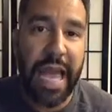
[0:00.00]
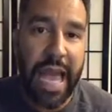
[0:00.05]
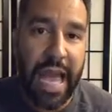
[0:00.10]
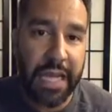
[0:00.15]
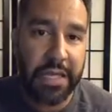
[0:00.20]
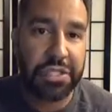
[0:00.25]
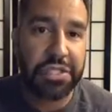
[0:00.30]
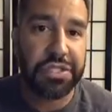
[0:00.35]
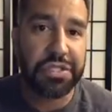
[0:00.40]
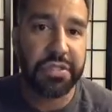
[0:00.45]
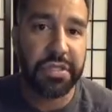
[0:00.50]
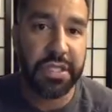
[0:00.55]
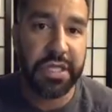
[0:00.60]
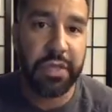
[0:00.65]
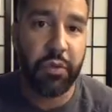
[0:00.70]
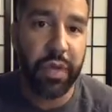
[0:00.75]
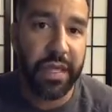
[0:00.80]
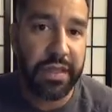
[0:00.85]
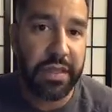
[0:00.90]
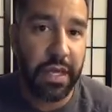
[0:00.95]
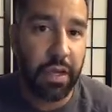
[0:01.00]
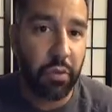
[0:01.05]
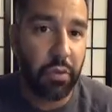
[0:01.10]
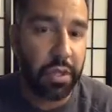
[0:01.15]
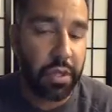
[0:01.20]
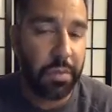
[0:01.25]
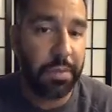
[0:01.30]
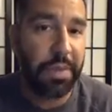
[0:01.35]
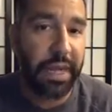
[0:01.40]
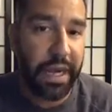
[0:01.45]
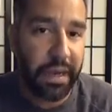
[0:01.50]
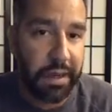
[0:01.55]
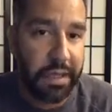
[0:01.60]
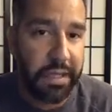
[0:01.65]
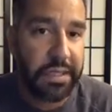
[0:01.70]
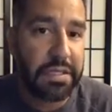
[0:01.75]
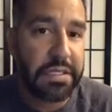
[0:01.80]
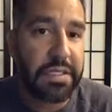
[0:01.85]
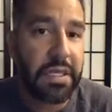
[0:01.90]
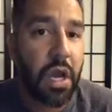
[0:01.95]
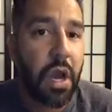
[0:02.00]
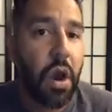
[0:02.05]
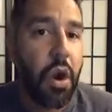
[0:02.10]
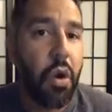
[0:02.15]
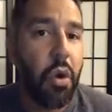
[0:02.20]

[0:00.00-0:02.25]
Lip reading: actually with their real parents,